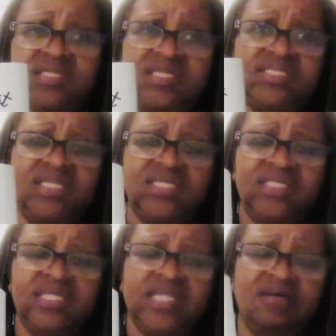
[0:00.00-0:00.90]
At least they
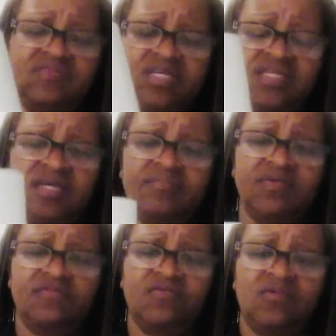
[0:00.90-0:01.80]
did. I've done that
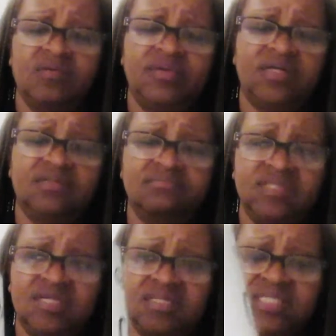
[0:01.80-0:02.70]
before. But
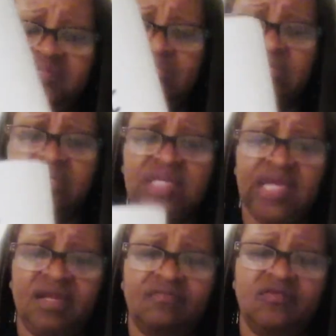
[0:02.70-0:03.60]
yeah, this mug
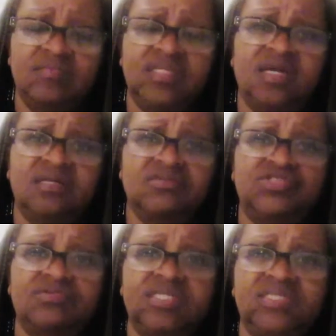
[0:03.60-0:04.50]
came from the Dollar Tree.